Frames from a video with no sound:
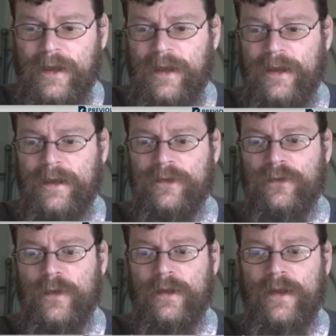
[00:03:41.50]

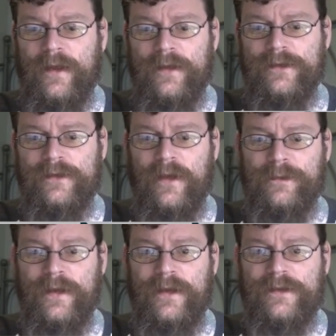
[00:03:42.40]
as well as
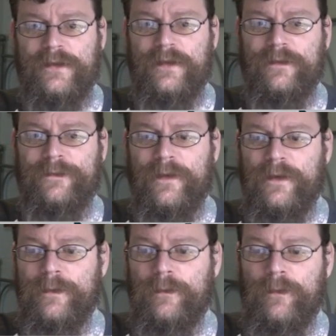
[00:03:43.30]
updates
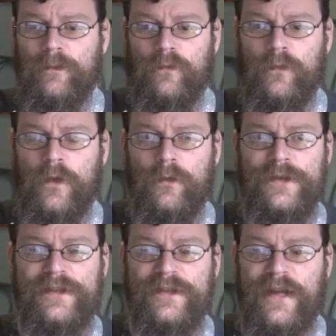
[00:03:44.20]
from
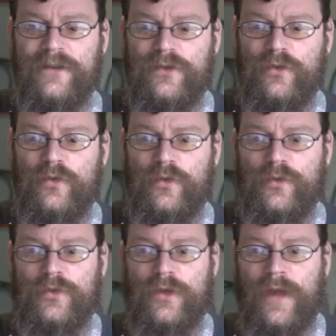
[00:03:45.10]
recent
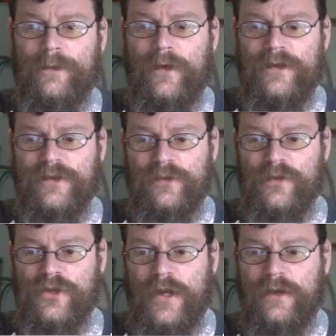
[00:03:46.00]
tattoos, collaborations
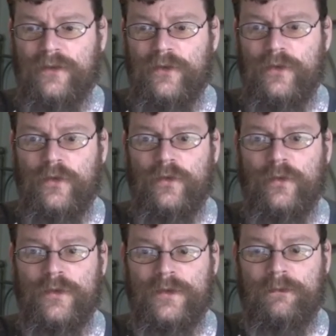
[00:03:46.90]
with Jon
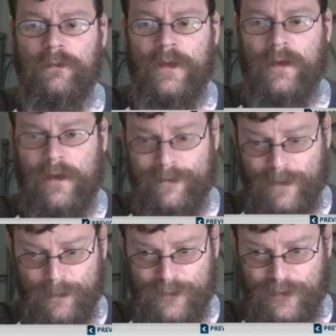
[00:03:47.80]
Clue, a
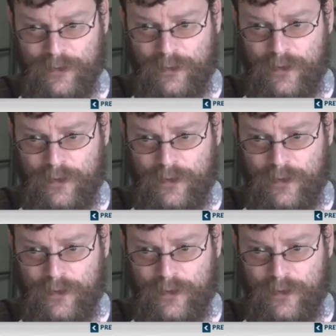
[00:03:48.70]
cover-up with Deano